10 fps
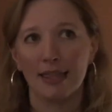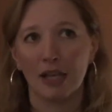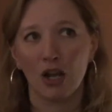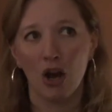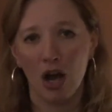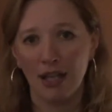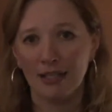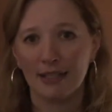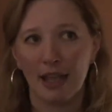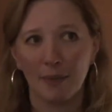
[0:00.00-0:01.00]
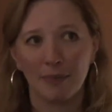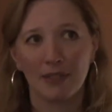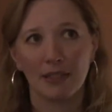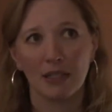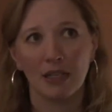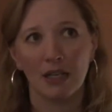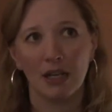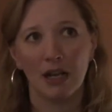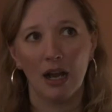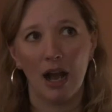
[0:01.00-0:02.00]
The concepts,
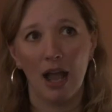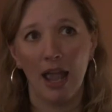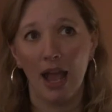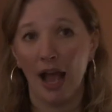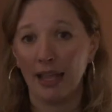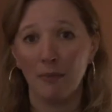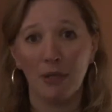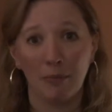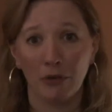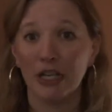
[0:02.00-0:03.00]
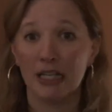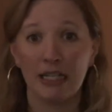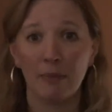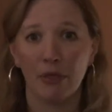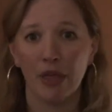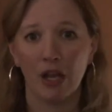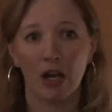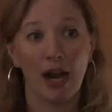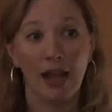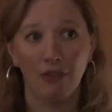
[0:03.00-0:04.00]
I can be a pretty deep
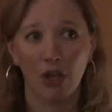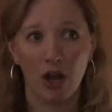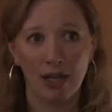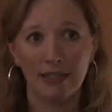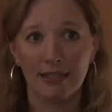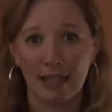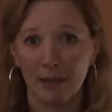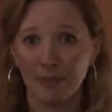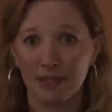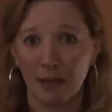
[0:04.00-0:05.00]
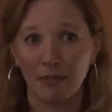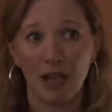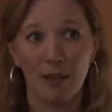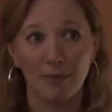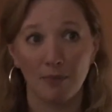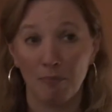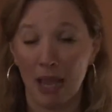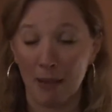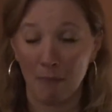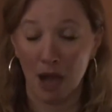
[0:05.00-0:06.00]
thinker, and the concepts sometimes
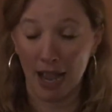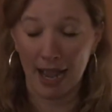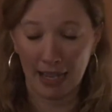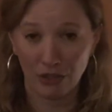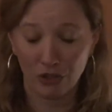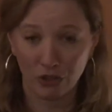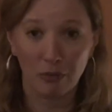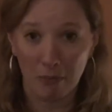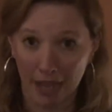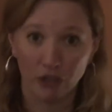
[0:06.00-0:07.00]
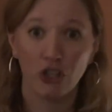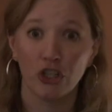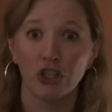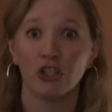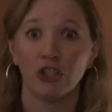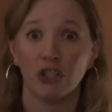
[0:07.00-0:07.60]
make my head turn to mush.